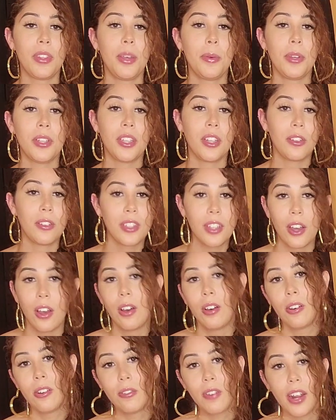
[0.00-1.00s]
he was like,
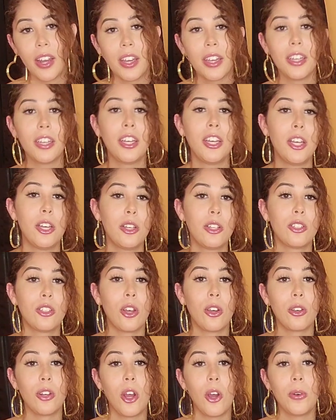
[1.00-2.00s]
all right.
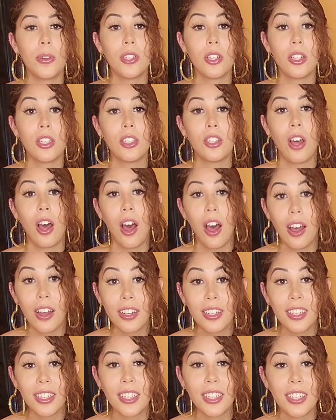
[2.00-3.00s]
So, you know, we started
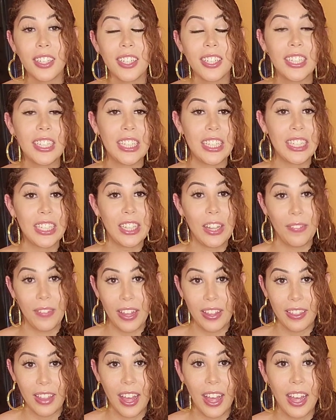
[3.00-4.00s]
talking and stuff
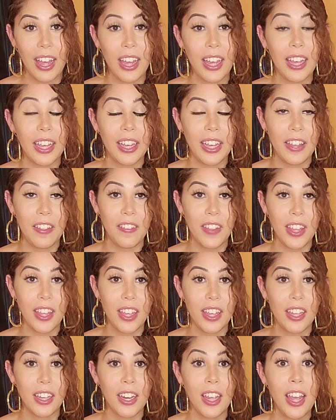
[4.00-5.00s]
like that. And
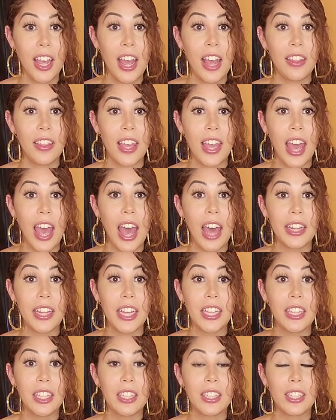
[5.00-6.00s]
then they had
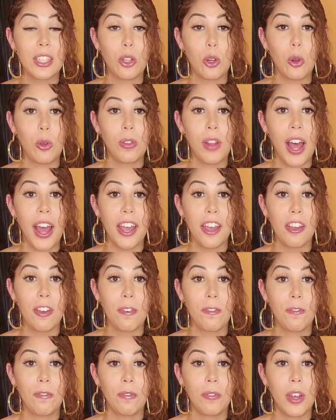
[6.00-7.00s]
like these little like,
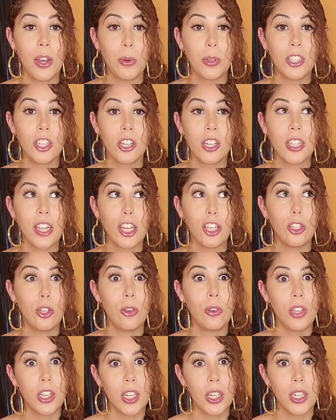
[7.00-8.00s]
it was during like
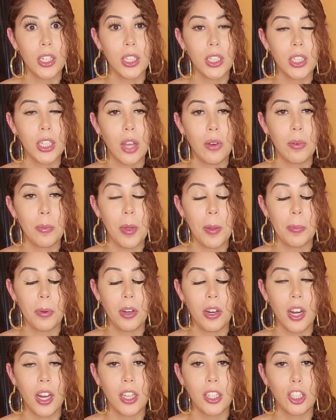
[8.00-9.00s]
New Year's, I
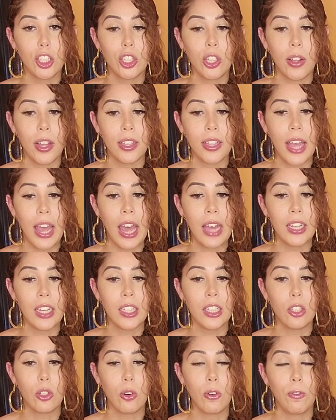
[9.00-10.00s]
remember. And so like they had
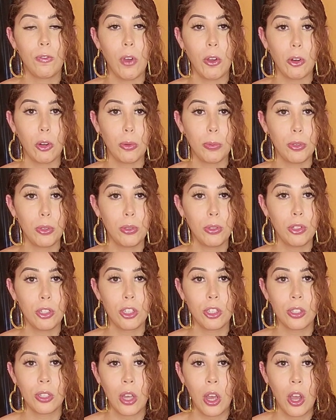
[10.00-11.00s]
like these little photo
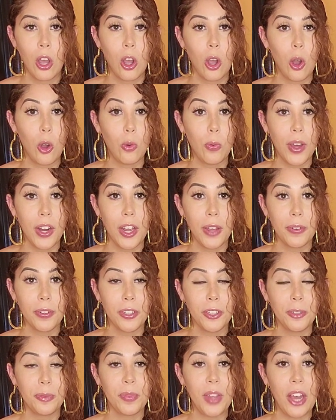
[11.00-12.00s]
booths or
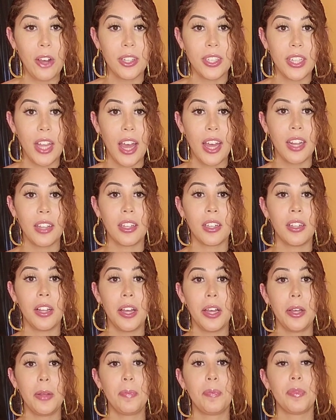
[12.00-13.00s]
whatever outside at the
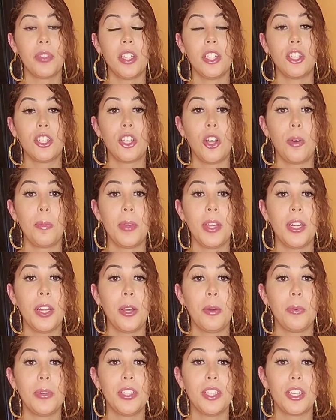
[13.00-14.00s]
club. And so me and
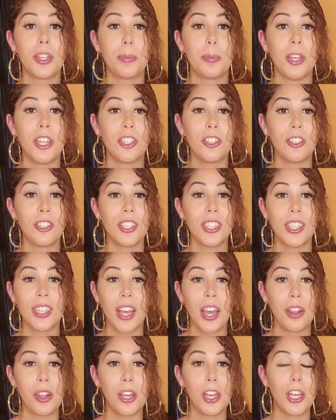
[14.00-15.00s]
him, we took pictures
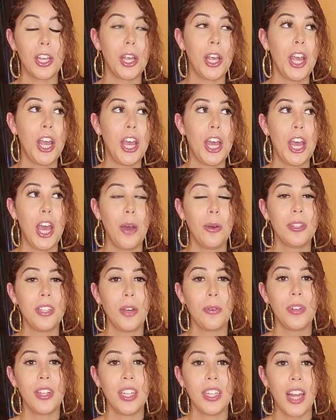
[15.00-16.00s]
together. It was
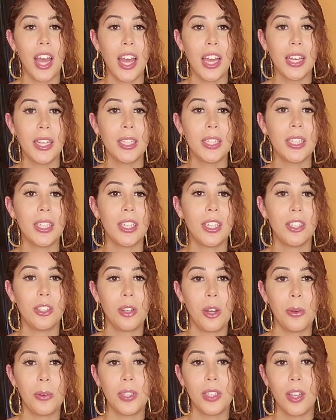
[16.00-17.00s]
all really nice. And you
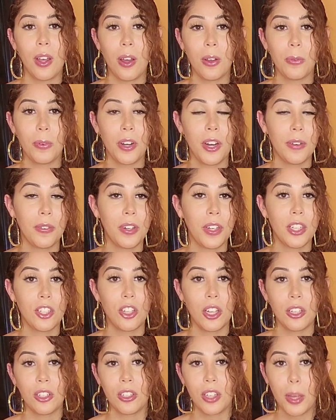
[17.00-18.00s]
know, we talked, whatever,
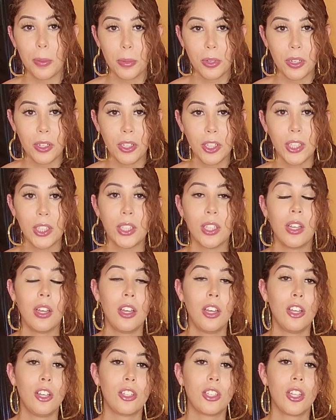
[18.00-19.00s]
exchanged numbers.
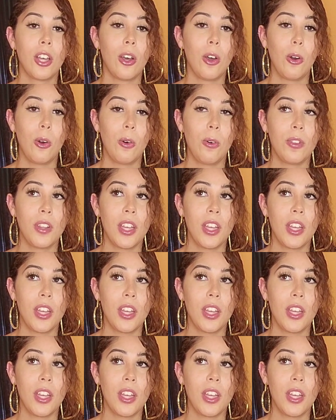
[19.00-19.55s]
So